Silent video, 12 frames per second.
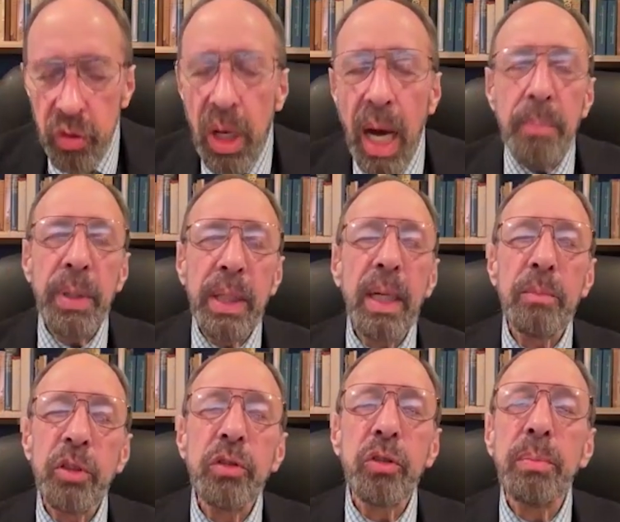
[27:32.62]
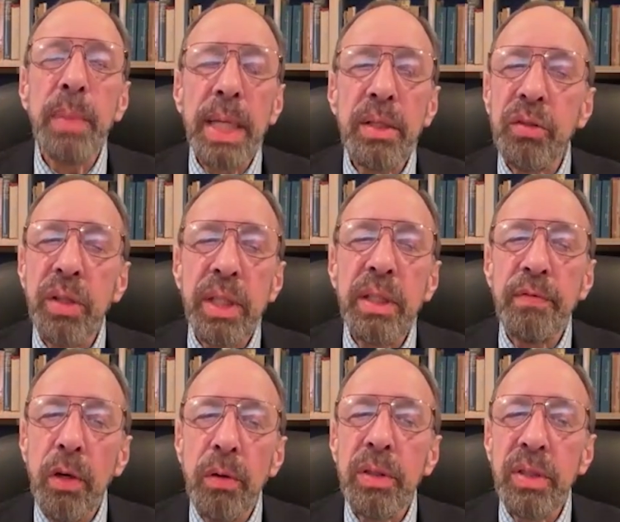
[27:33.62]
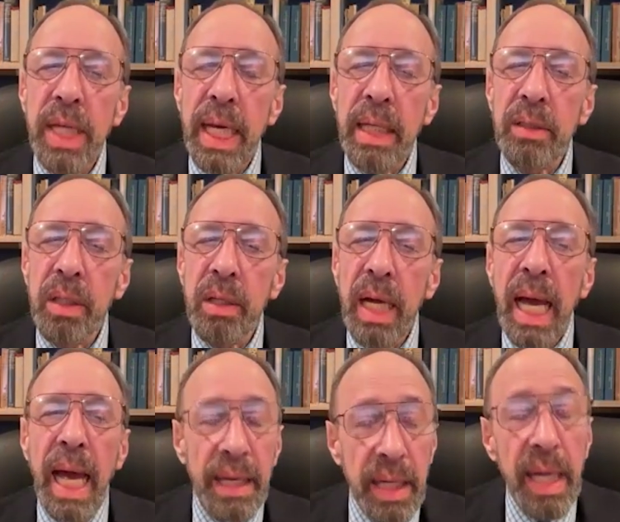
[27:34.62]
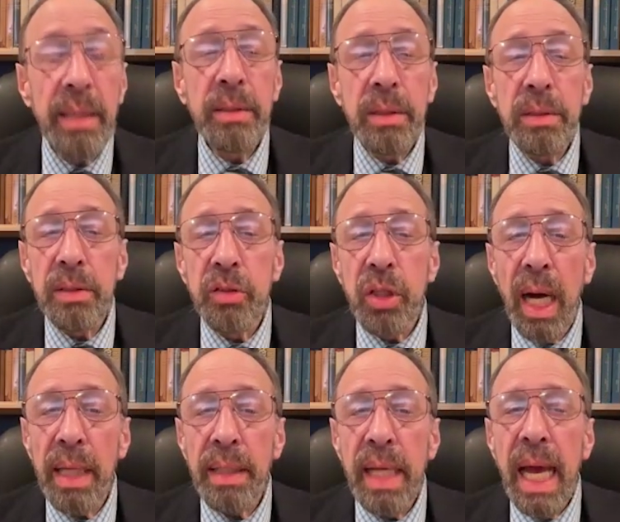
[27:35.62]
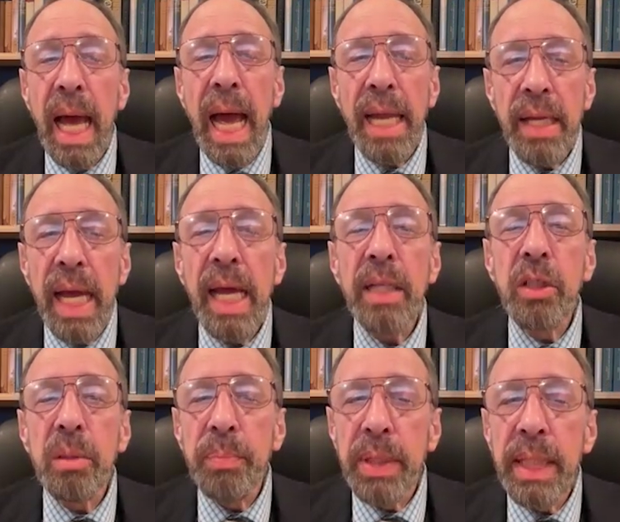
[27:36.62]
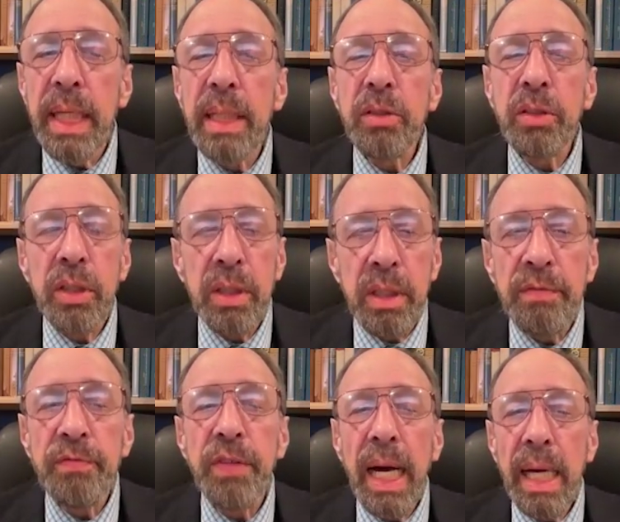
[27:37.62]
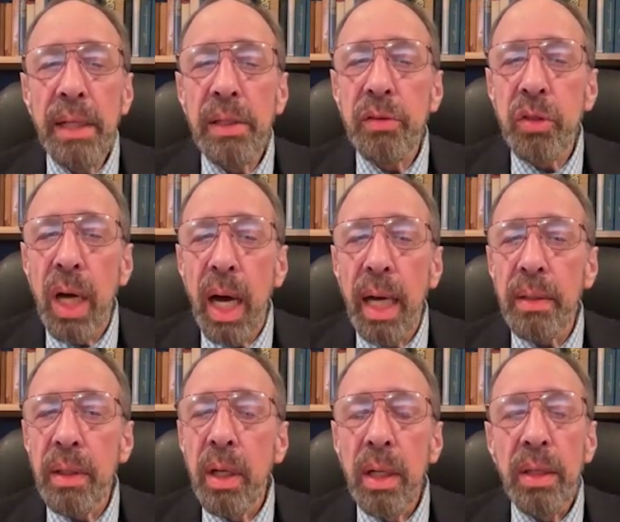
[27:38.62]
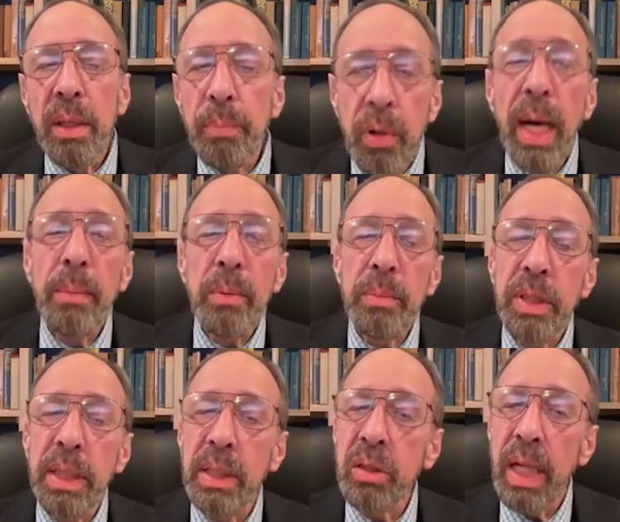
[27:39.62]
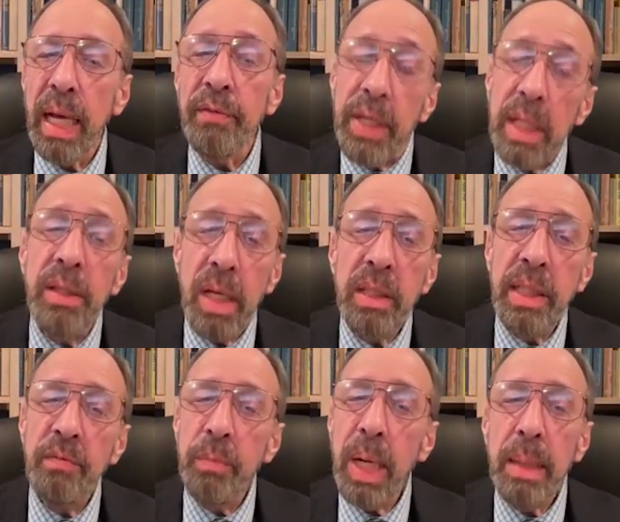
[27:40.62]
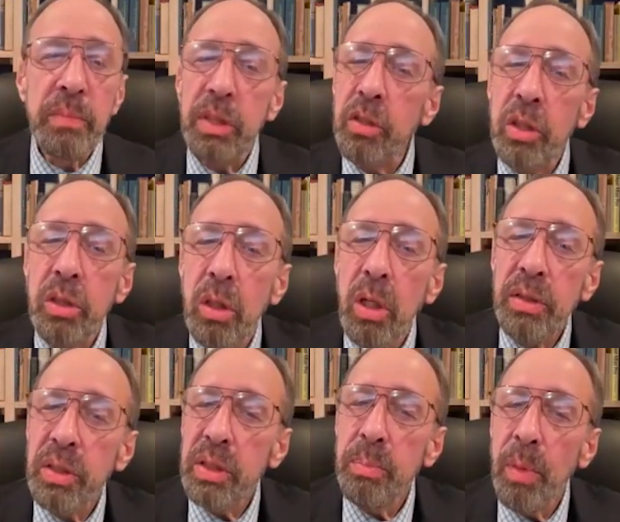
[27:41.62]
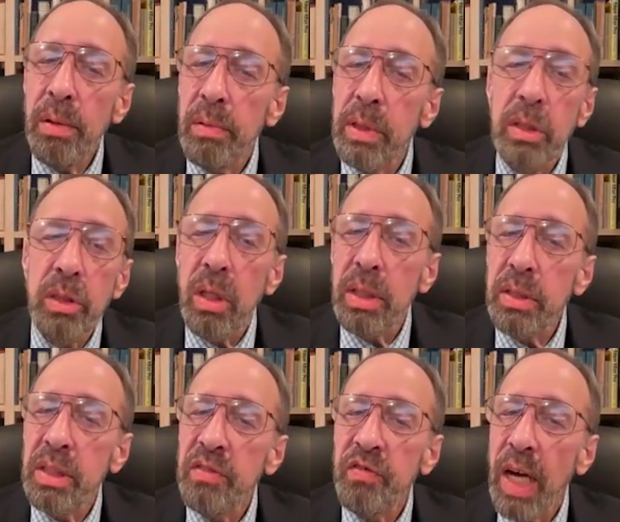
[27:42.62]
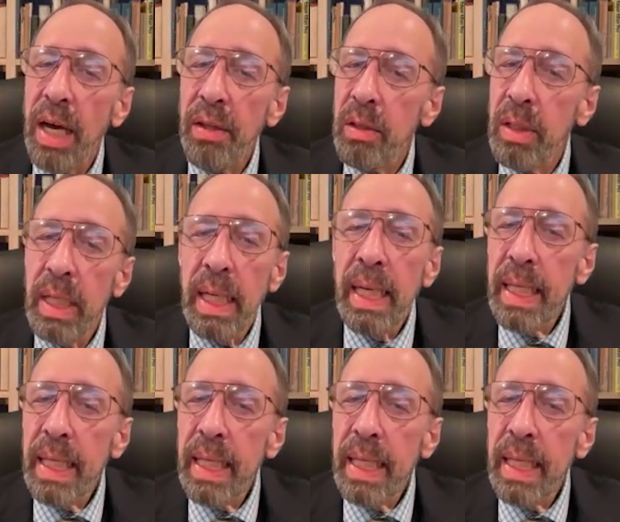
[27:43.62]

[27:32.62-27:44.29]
John becomes tremendously devoted to Edgar, and Edgar to John, and Edgar begins to confide in John the problems in his life. And he does have problems. He just lost his mother. He just lost his father.